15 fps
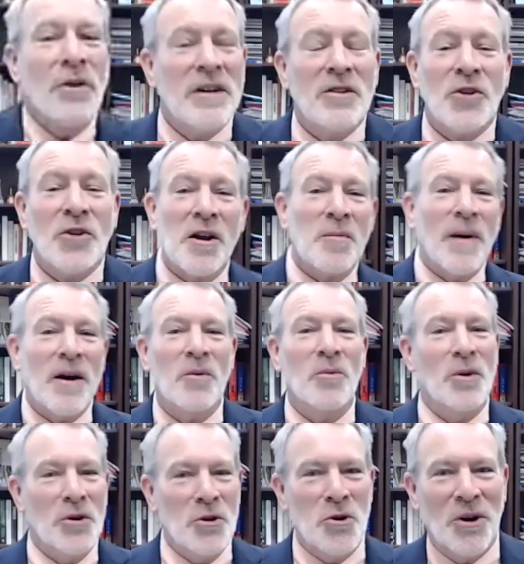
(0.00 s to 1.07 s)
let's talk about
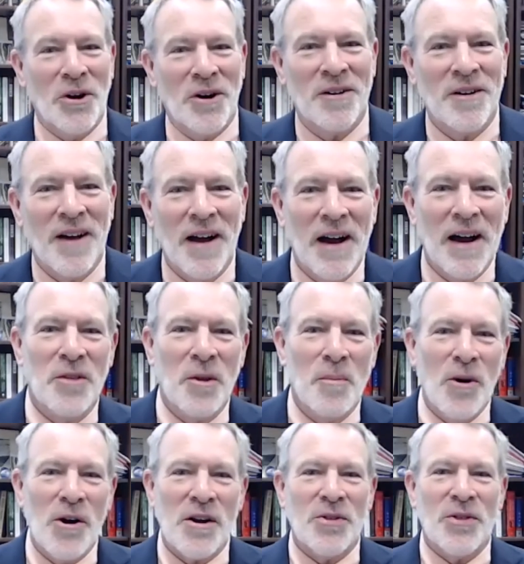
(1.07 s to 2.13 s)
Renewal, the
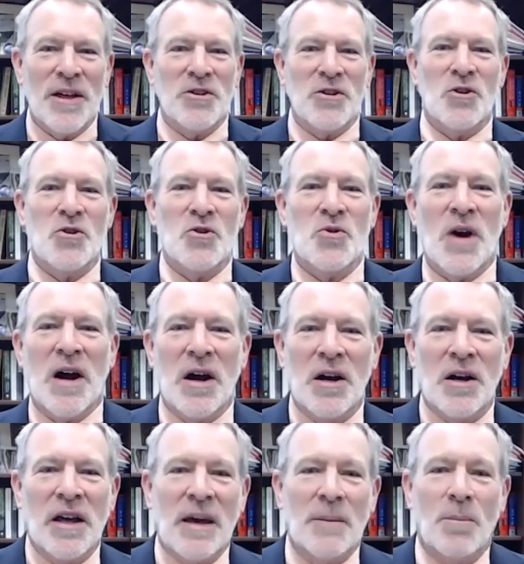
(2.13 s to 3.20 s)
book that you
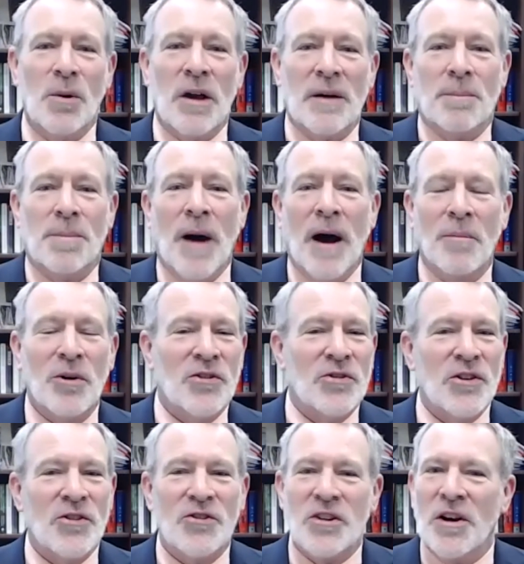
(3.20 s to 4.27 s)
published
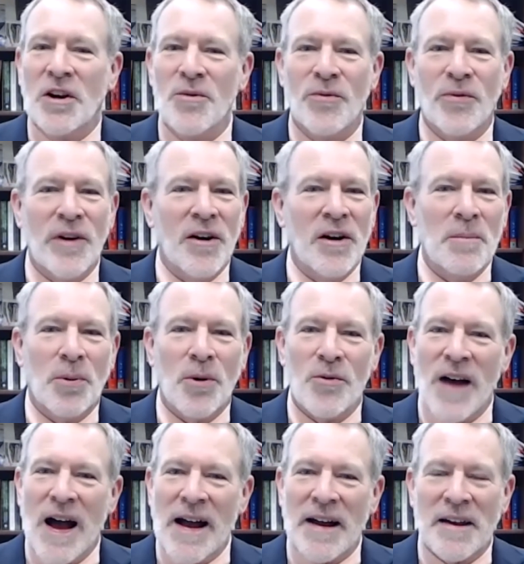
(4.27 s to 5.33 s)
this year. Very
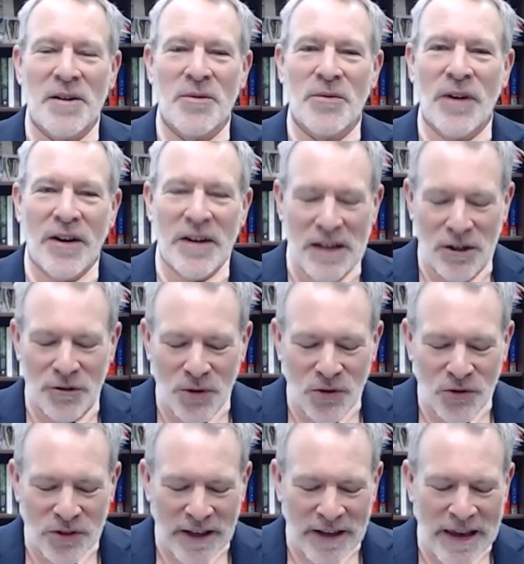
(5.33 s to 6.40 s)
provocative, very
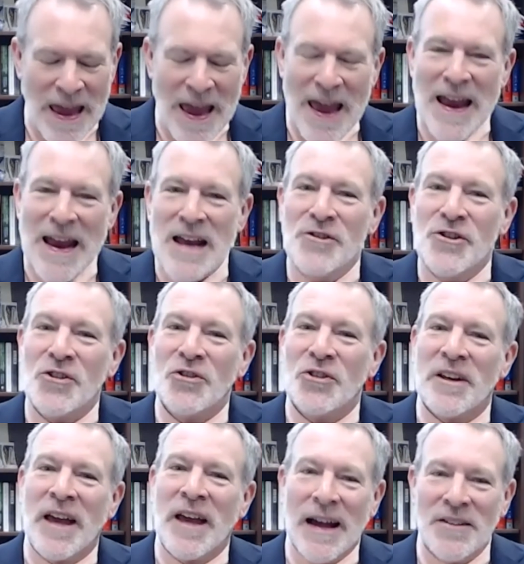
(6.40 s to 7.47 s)
interesting. And just
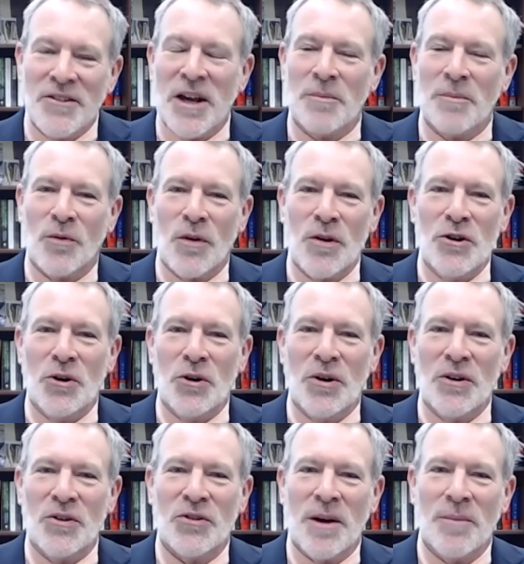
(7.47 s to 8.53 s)
the concept of renewal
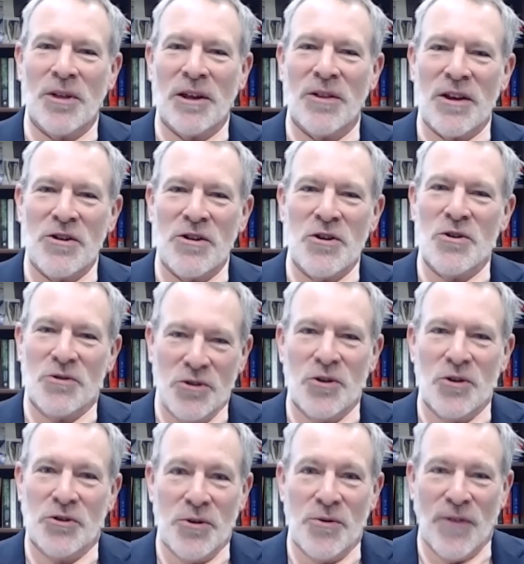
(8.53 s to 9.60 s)
is something that
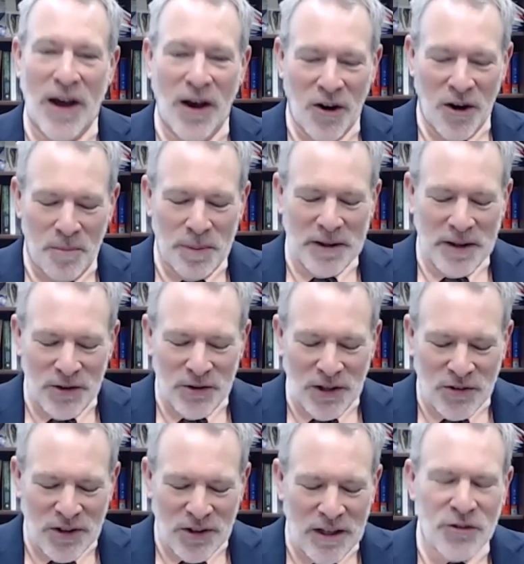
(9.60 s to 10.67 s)
you develop, because
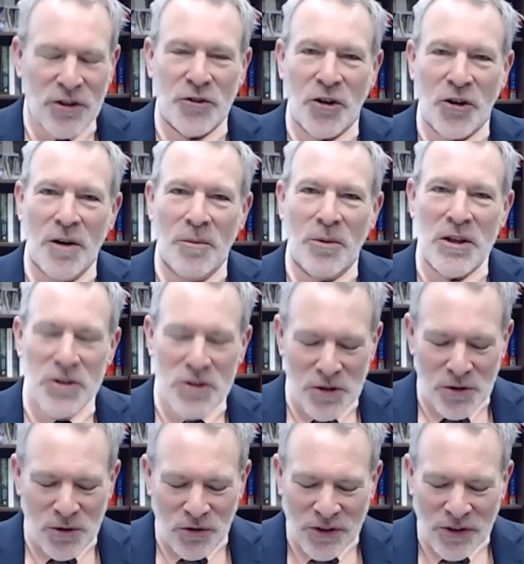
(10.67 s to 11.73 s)
it's a term we
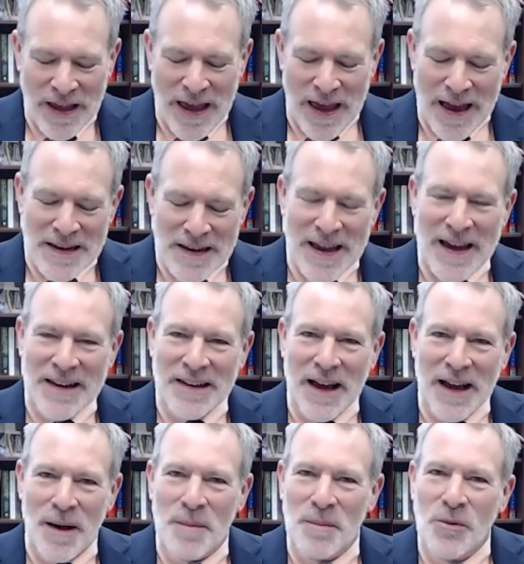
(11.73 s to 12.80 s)
use, and yet
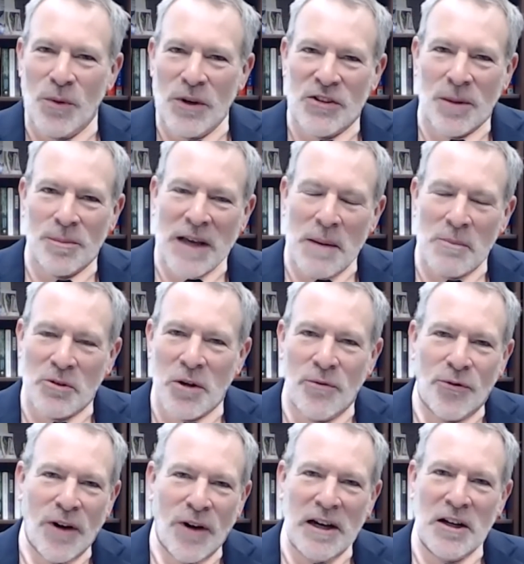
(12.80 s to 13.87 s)
we sometimes
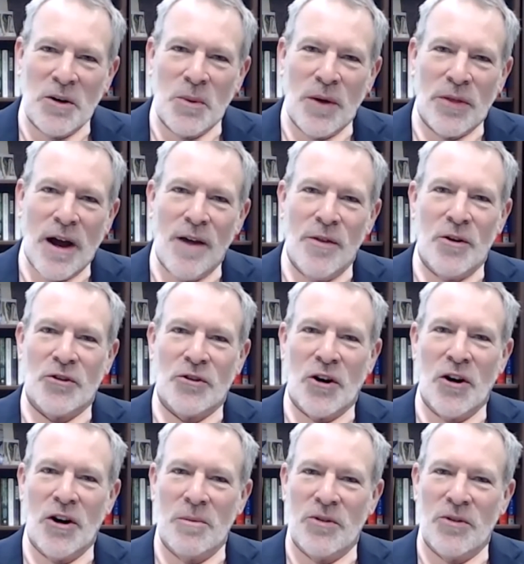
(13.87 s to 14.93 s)
conflate it with other
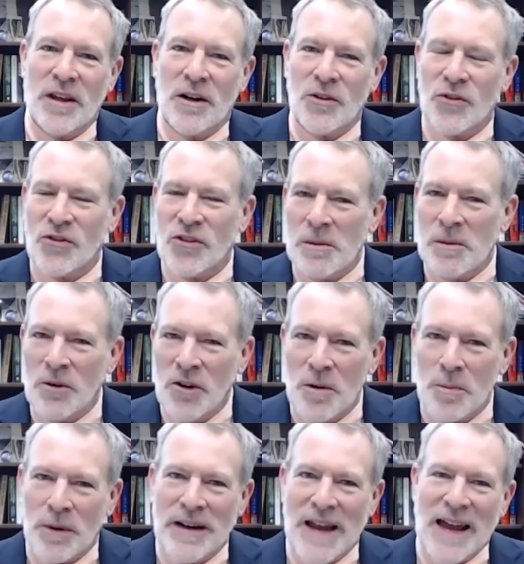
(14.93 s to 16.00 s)
terms that are similar,
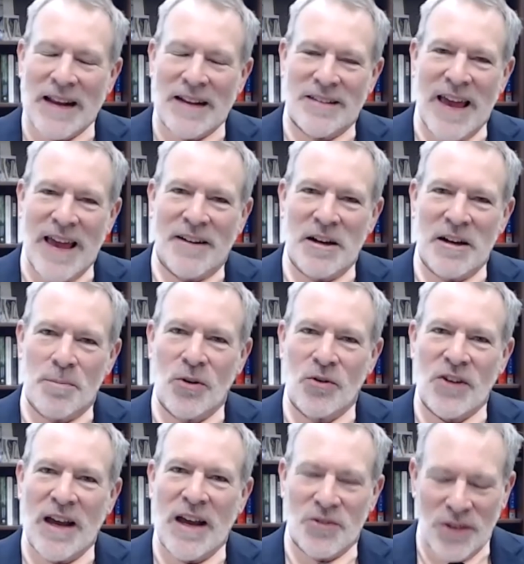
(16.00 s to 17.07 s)
but not exactly
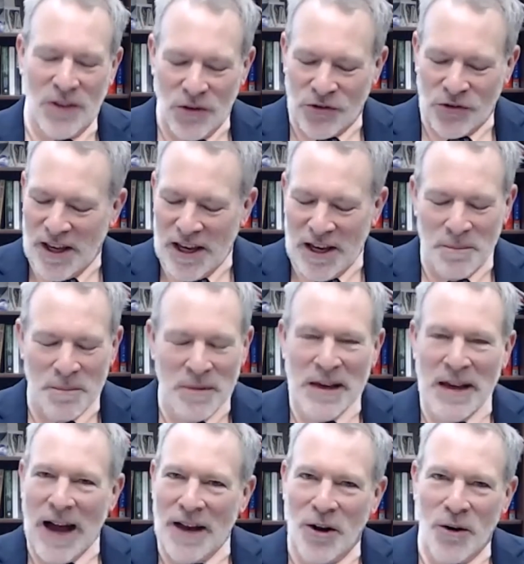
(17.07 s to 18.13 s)
precisely the same.
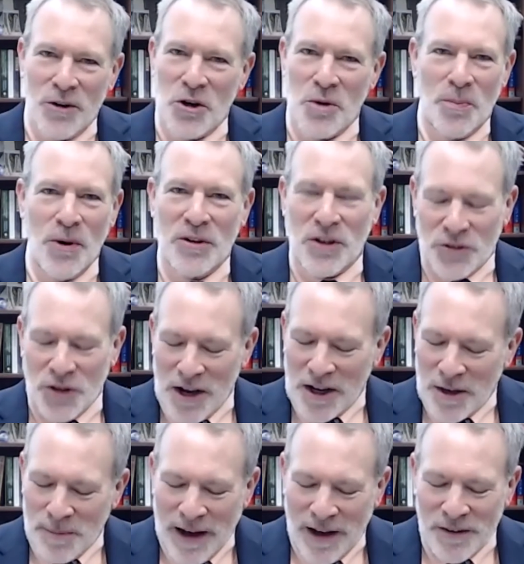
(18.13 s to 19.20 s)
I know in your book you talk
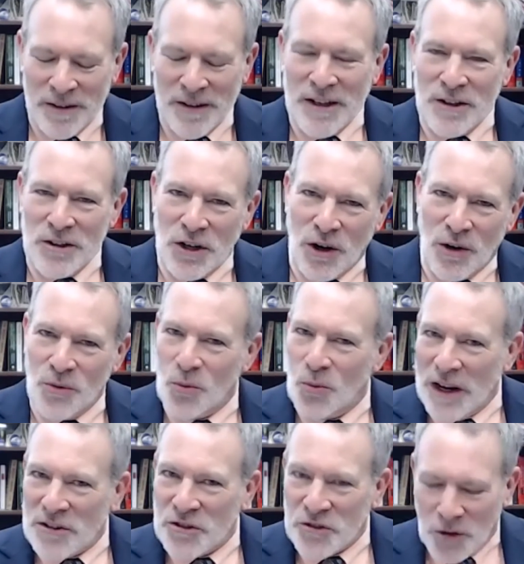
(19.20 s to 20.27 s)
about,
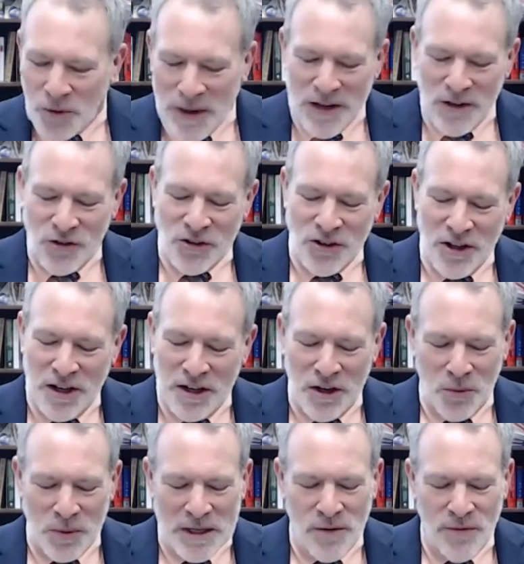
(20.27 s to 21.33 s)
restoration
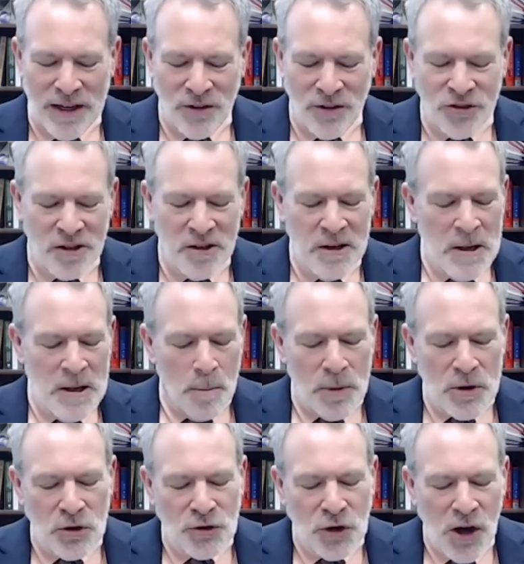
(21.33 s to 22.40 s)
and reinvention,
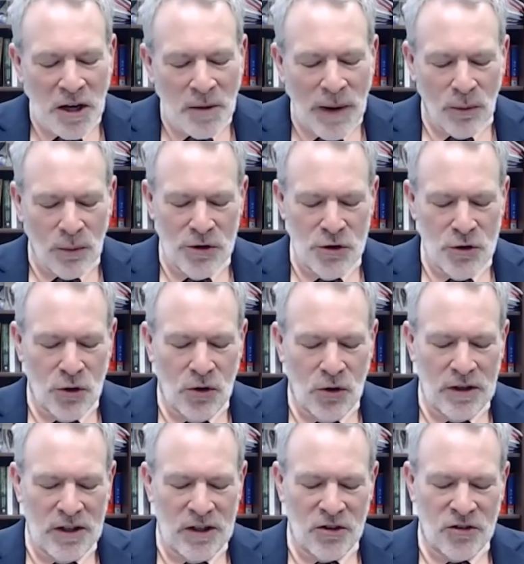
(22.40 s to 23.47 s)
but you talk about
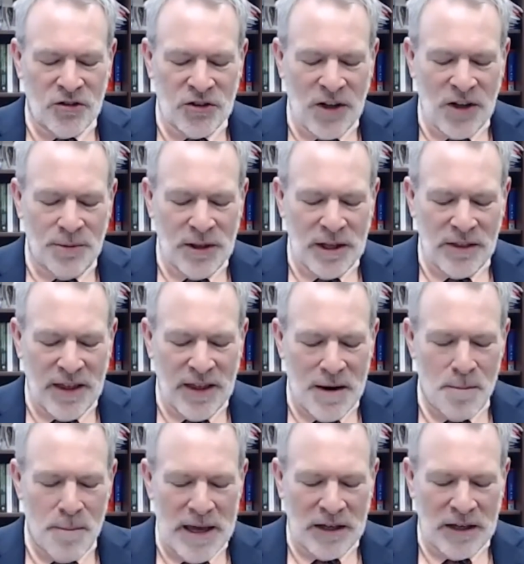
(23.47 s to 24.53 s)
renewal as something that
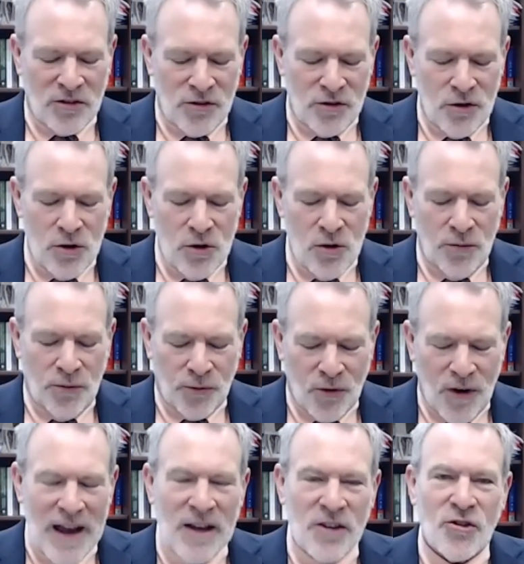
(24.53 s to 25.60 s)
makes new,
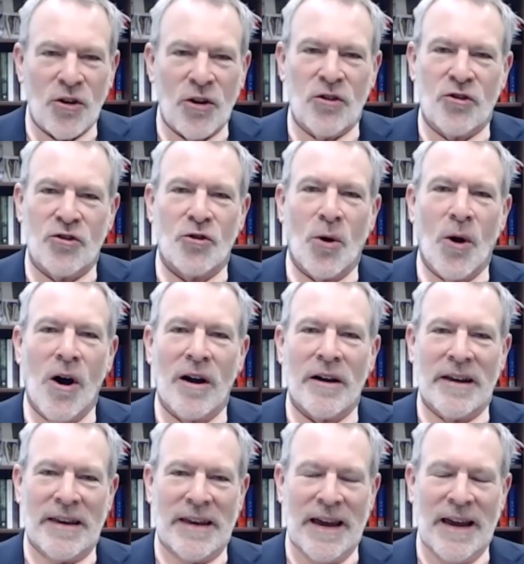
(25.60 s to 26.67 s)
fresh, or strong
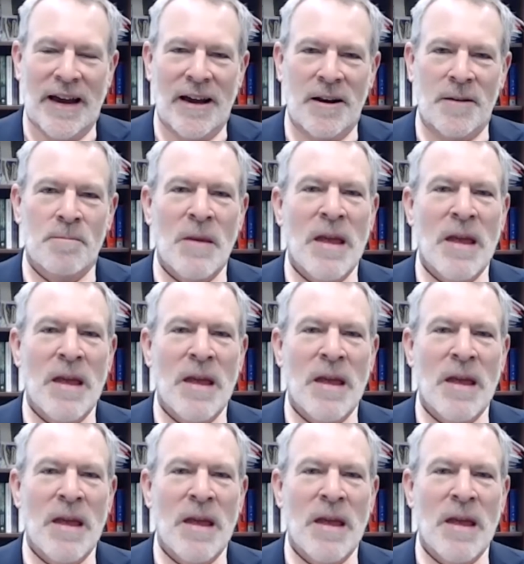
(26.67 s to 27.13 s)
again.